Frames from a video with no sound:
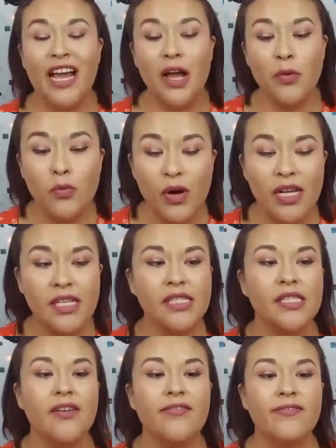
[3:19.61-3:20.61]
I was
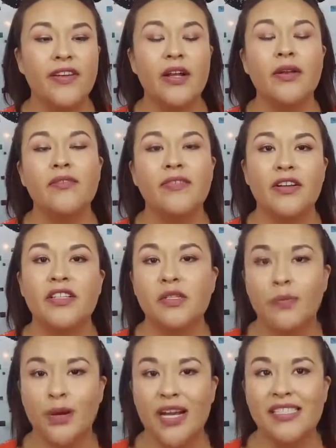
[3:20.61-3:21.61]
very, very
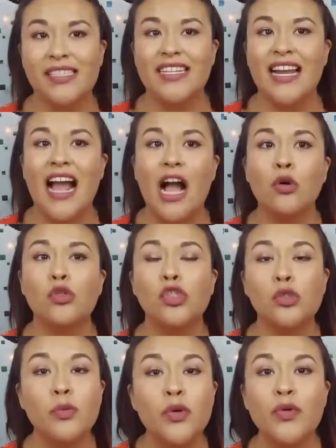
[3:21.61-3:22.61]
surprised at how
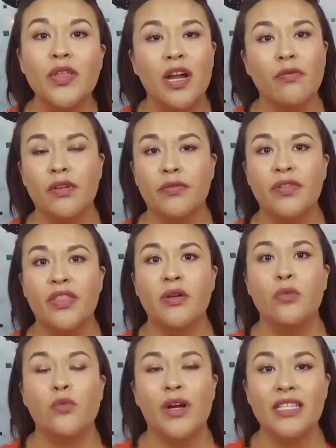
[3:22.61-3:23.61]
smooth
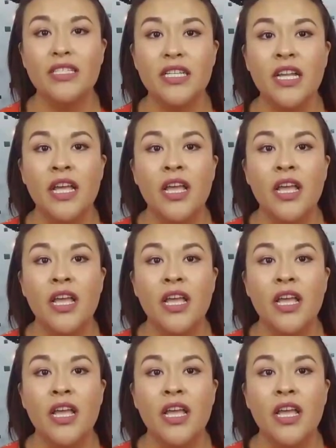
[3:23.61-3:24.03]
everything went.